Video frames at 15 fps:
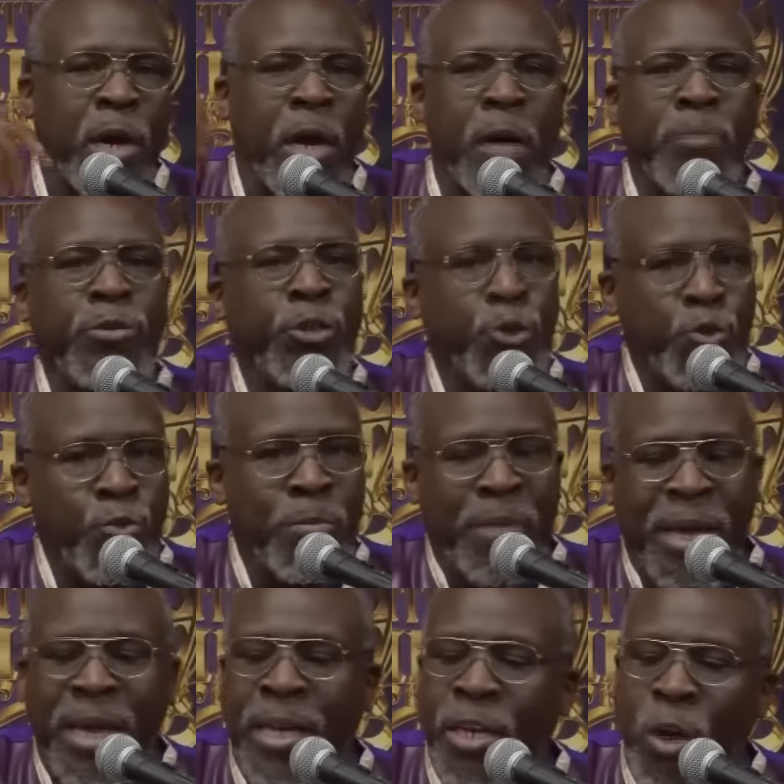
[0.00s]
become new
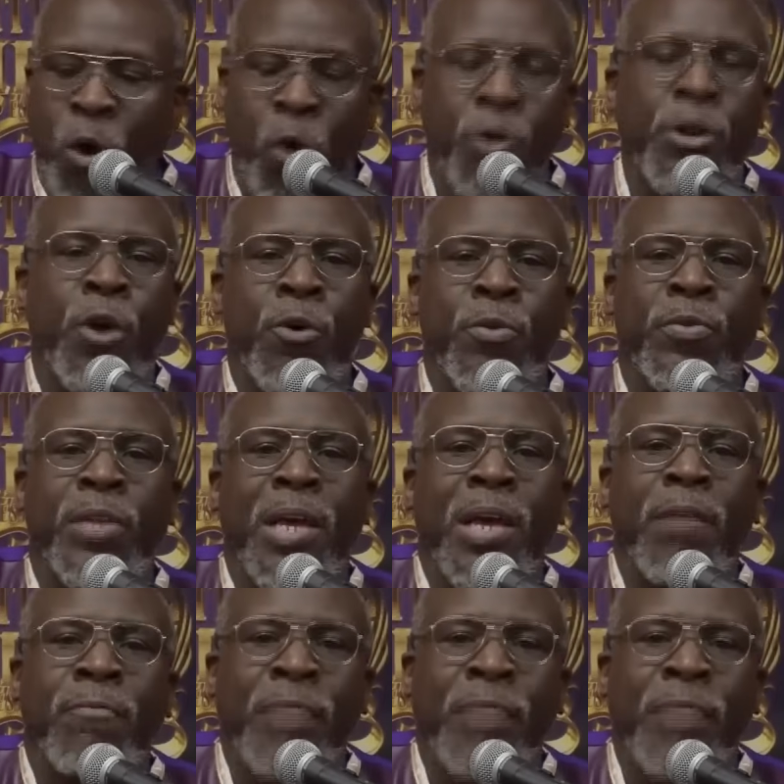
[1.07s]
men on earth.